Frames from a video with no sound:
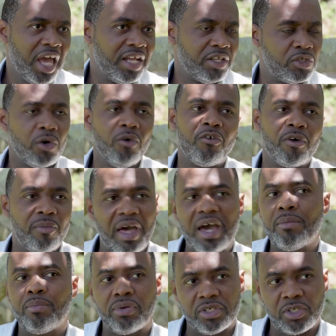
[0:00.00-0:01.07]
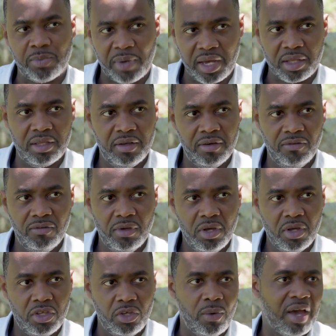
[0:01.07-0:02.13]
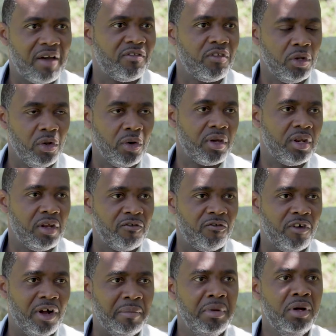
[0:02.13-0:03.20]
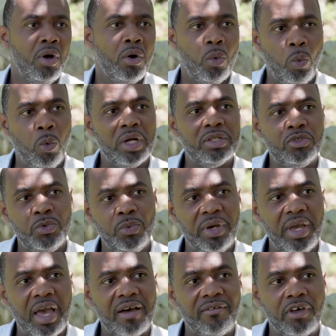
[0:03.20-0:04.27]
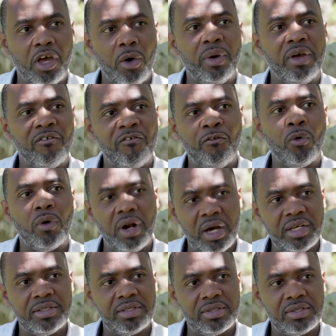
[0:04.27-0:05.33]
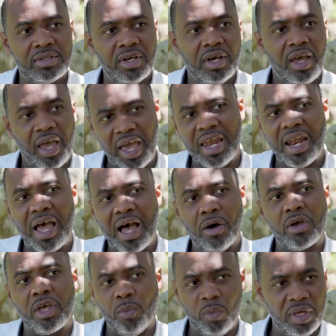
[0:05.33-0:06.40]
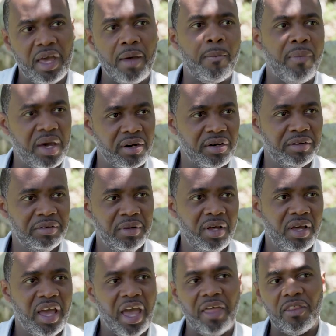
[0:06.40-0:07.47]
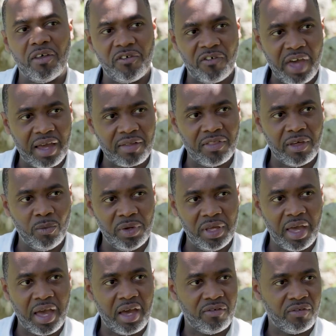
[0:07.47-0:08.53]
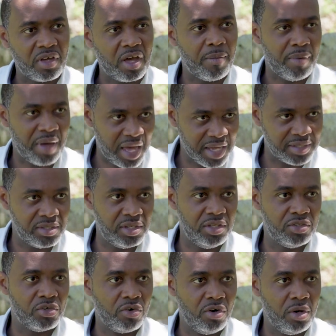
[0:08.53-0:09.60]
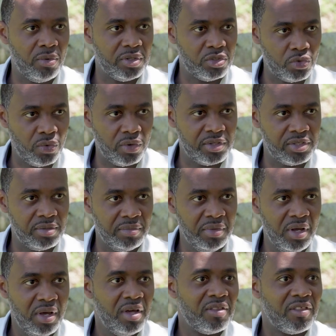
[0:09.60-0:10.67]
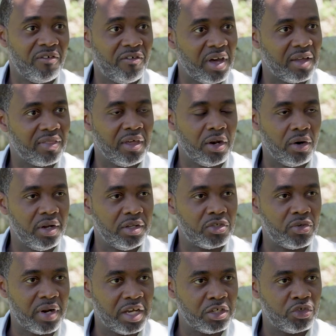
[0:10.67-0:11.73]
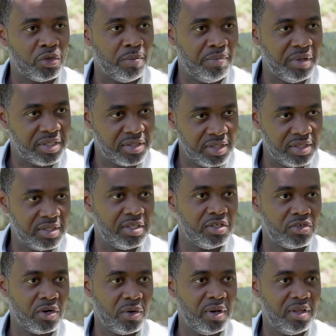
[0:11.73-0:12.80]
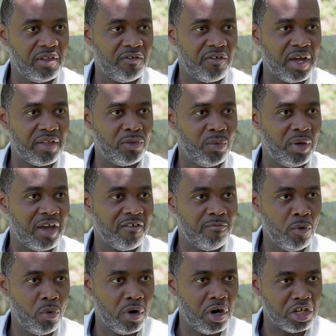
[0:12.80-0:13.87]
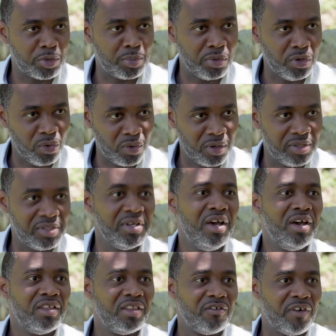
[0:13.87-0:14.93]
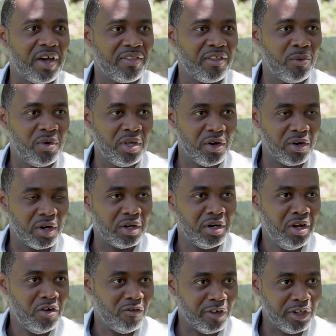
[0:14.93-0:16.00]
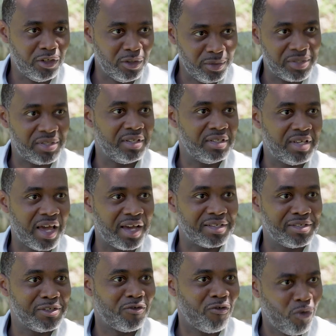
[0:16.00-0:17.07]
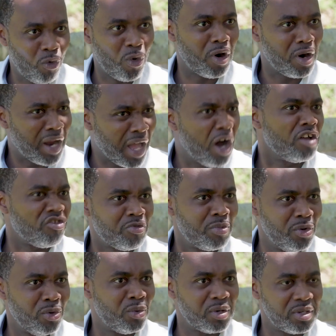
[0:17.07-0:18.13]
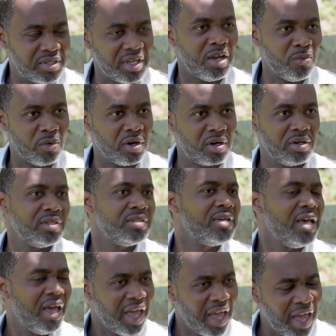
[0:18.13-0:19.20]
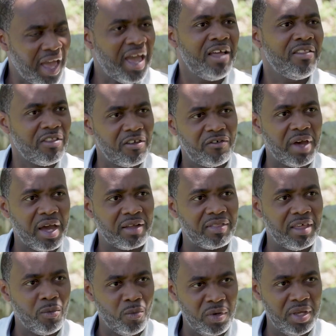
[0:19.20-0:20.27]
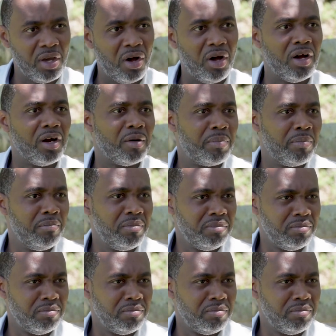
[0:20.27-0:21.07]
And so from that perspective, you have to look at it from what do we have going for us and how can we get better? And the fact that we have capacity to grow in tourism, the fact that our international business is growing, the fact that we have more entrepreneurs, the fact that we are reducing taxes for entrepreneurs and workers, and the fact that we are,